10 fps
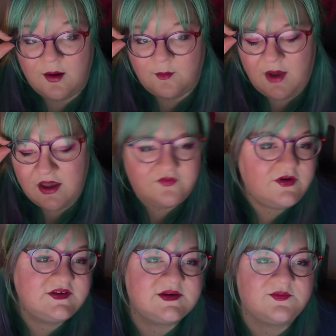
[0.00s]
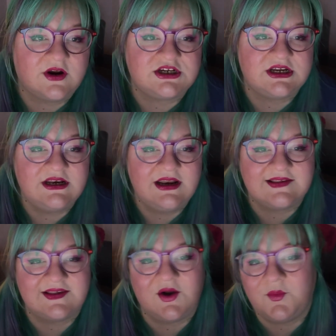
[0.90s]
My first impression,
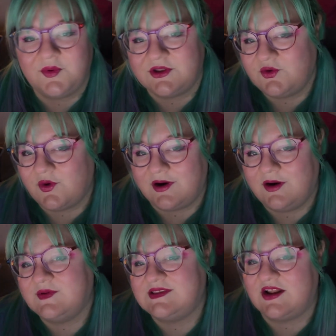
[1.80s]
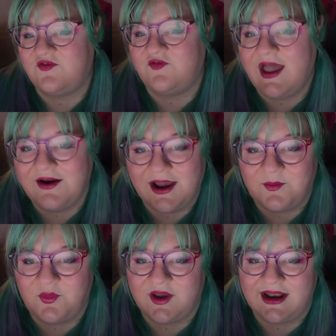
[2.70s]
as I opened the door, was that a fire had
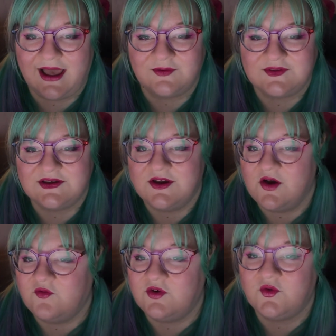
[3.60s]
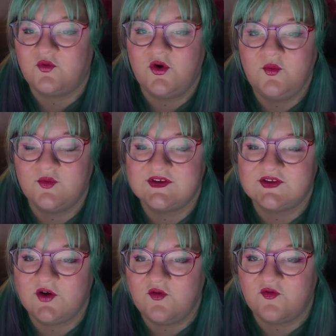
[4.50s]
broken out, for the room was
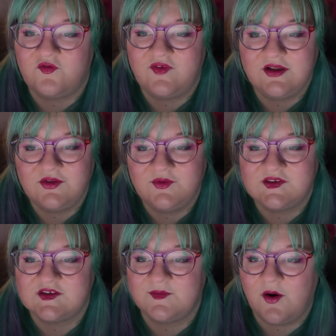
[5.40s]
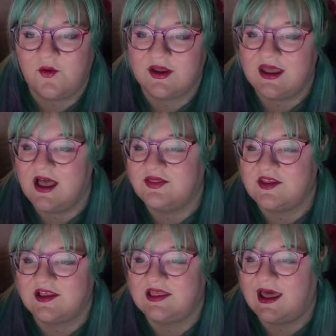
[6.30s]
so filled with smoke that
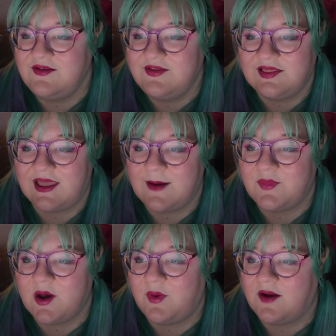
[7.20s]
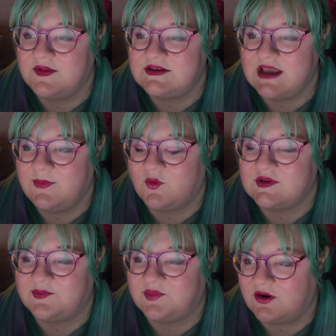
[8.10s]
the light of the lamp upon the table
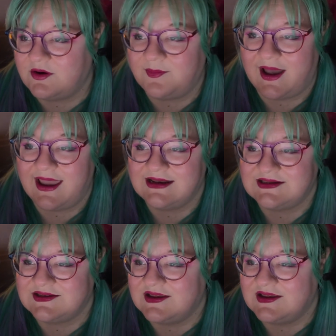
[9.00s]
was blurred by it.